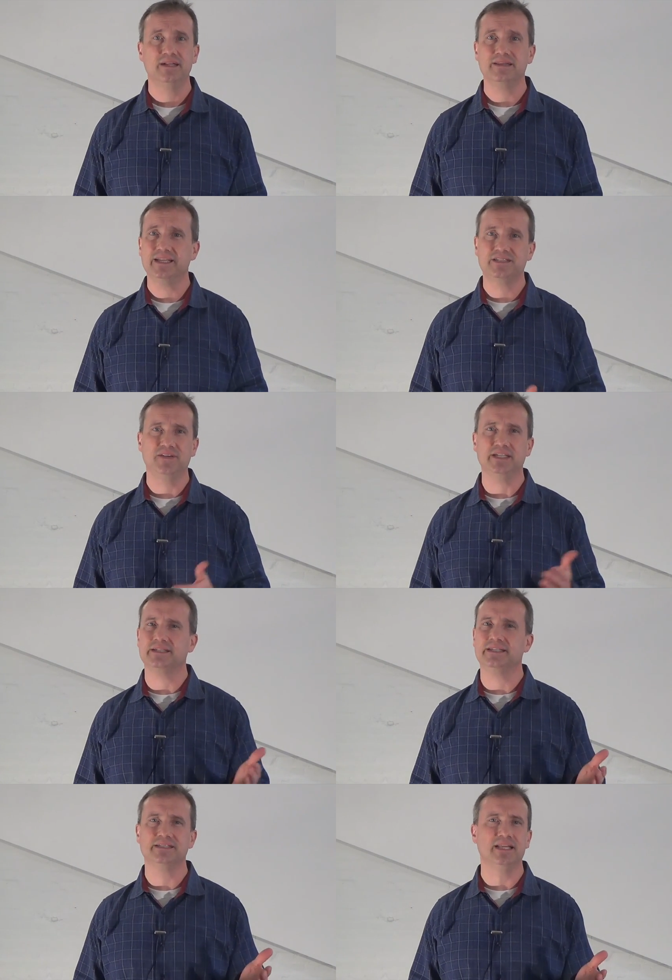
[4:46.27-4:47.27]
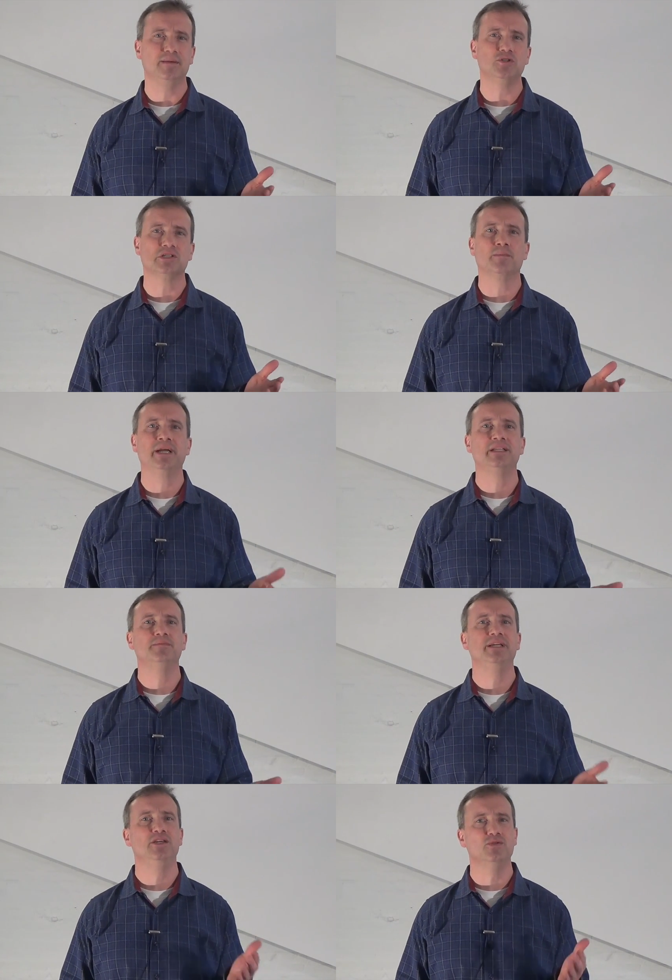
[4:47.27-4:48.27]
Let's face it, these labels are meant to
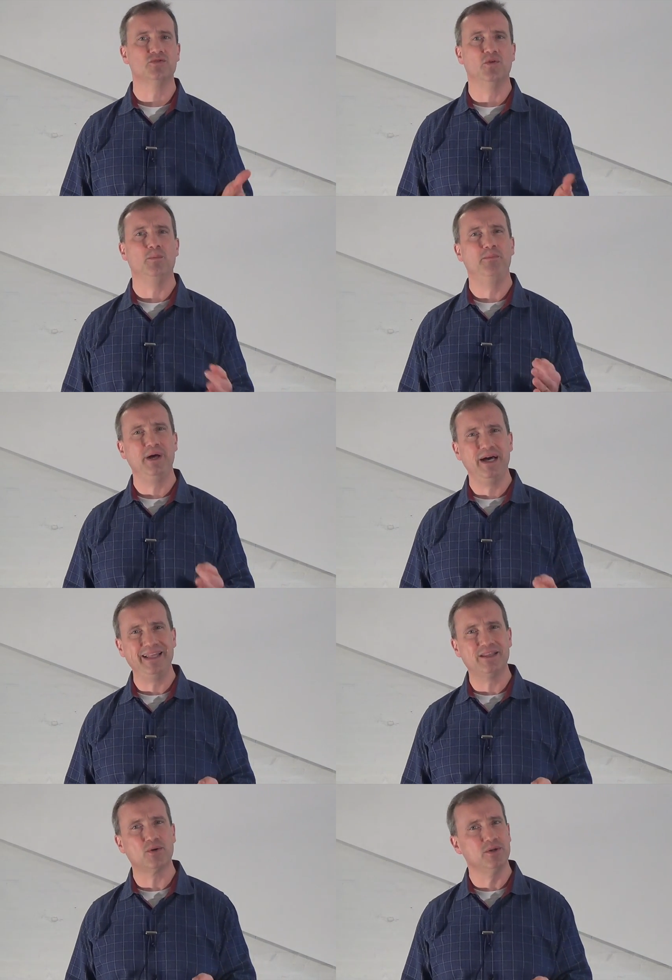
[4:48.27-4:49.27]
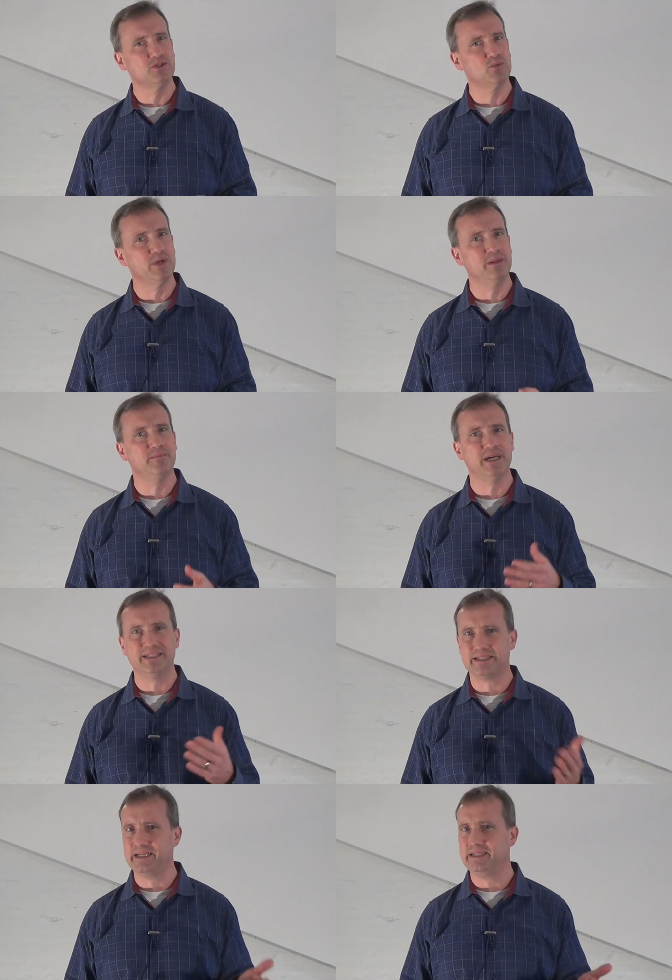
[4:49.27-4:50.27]
be useful, but they're also written by
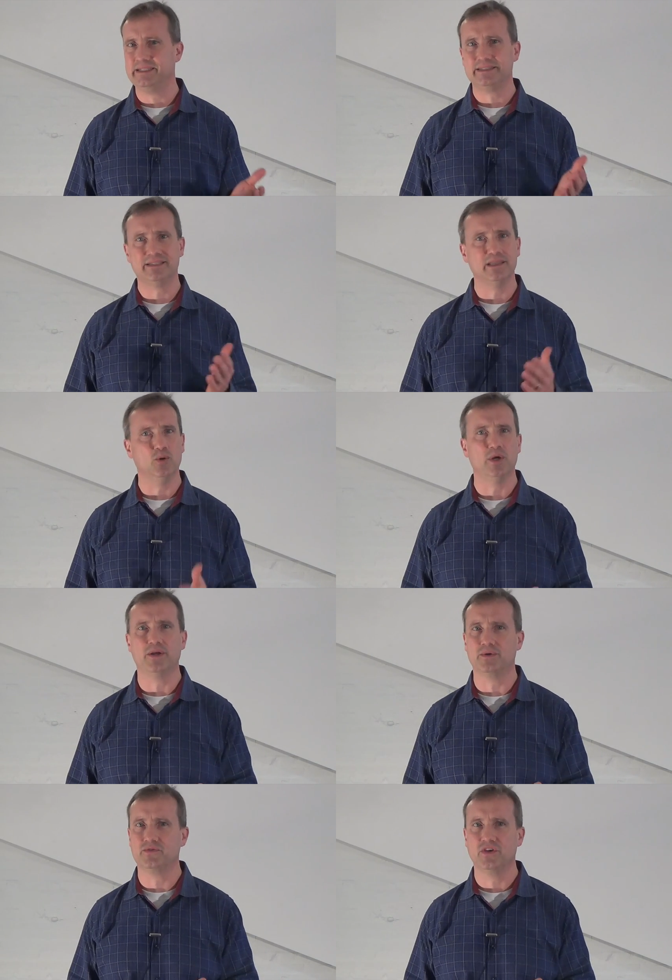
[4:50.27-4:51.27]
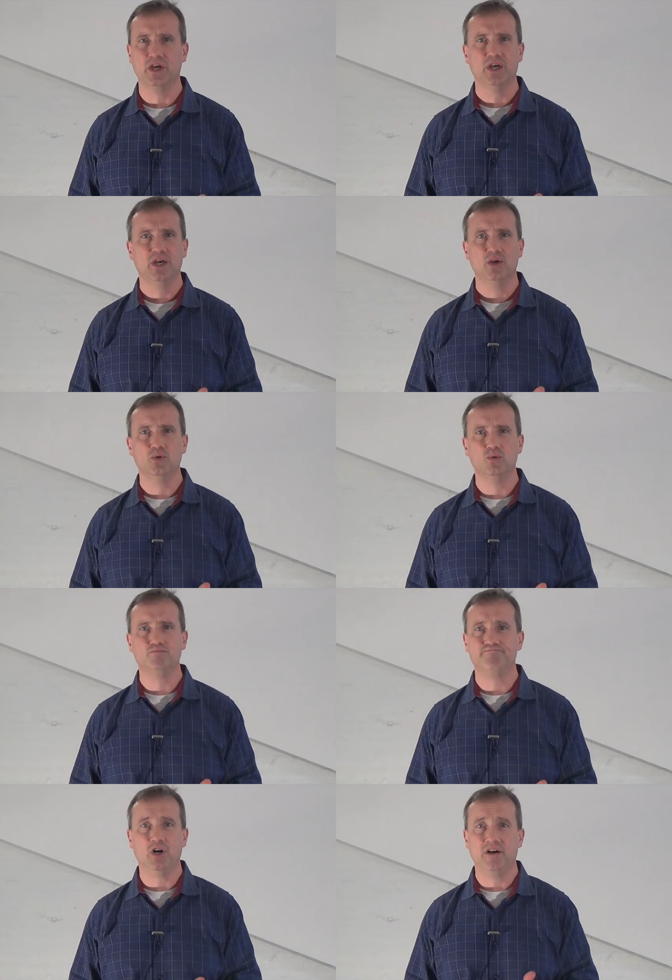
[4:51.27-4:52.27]
scientists and lawyers
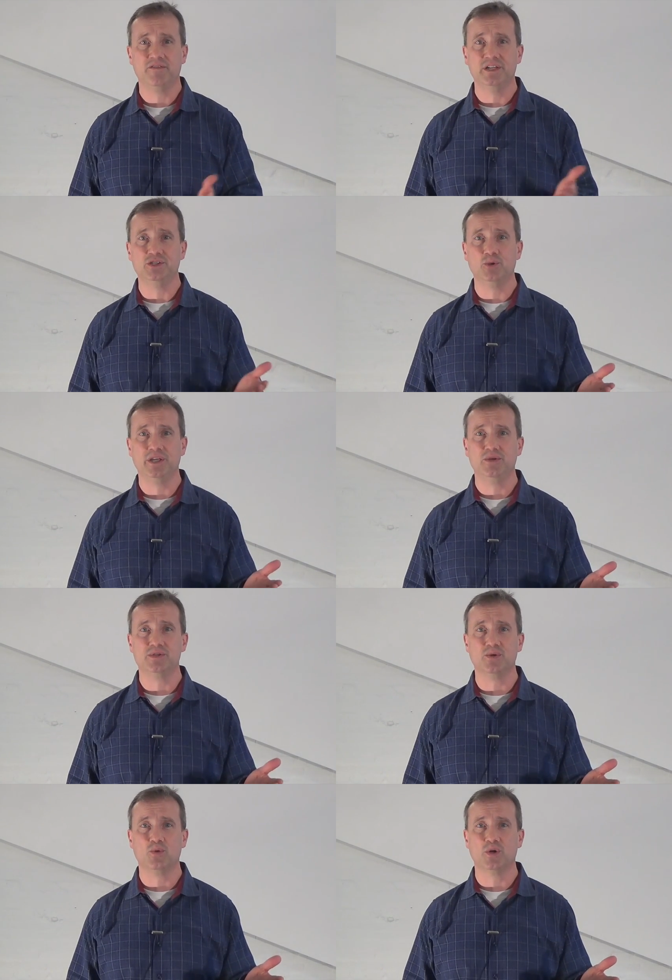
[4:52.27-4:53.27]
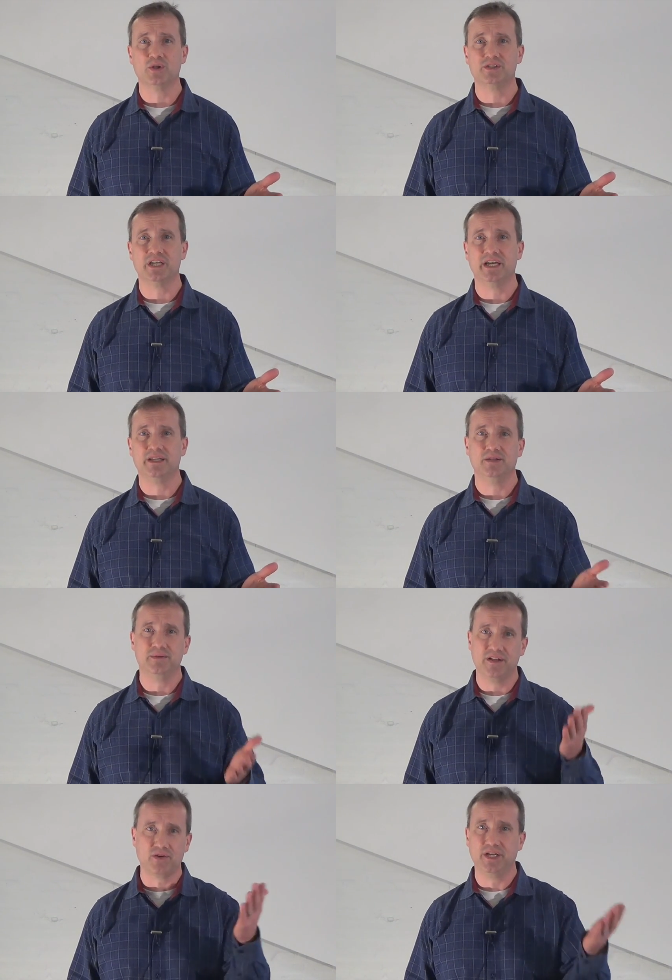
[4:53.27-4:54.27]
who often enjoy using words that
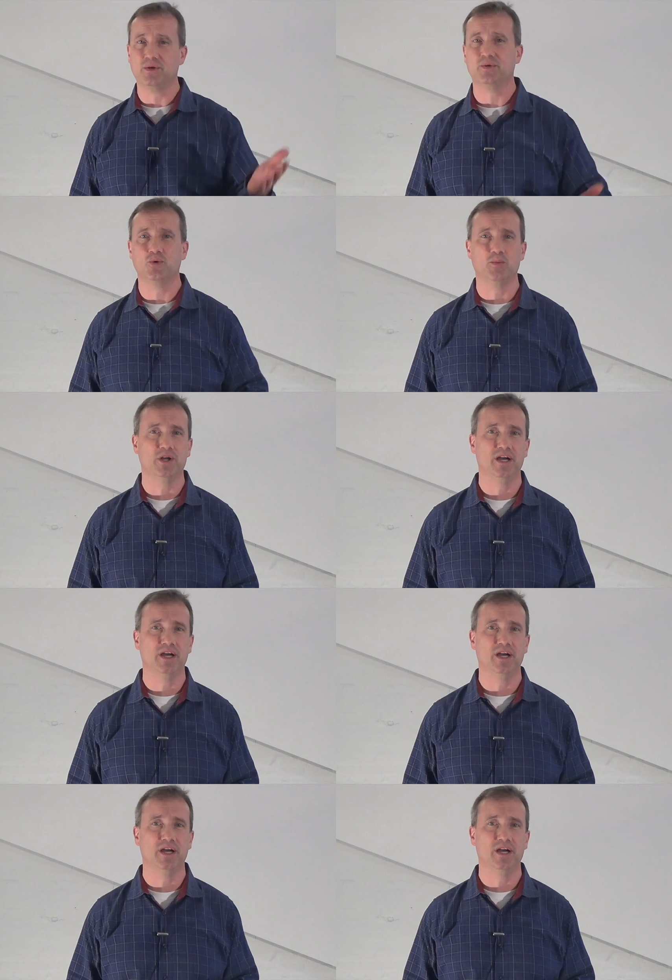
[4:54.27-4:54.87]
you'd never hear in normal